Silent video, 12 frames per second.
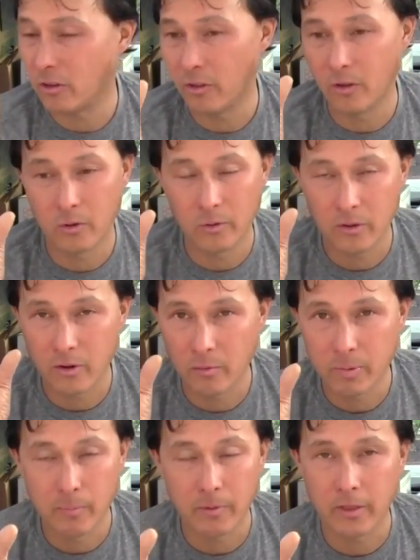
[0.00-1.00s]
although, you
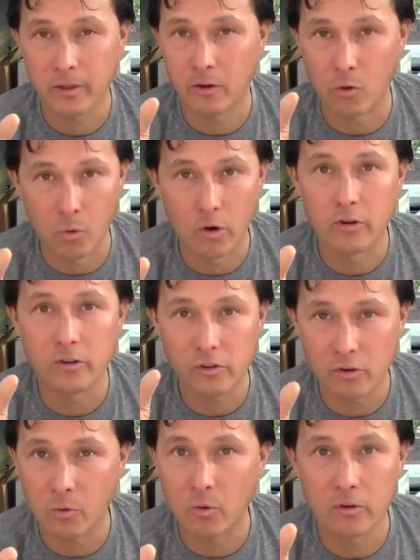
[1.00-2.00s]
know, people think an orange
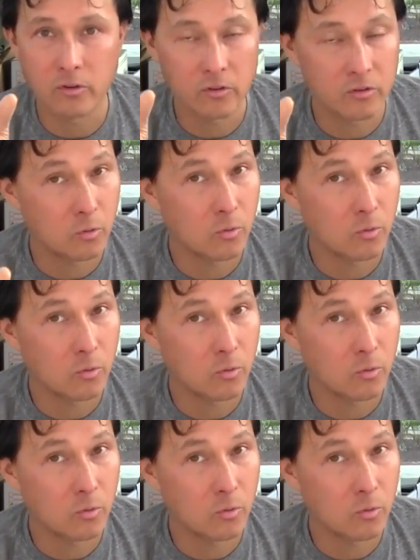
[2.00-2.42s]
is an orange is an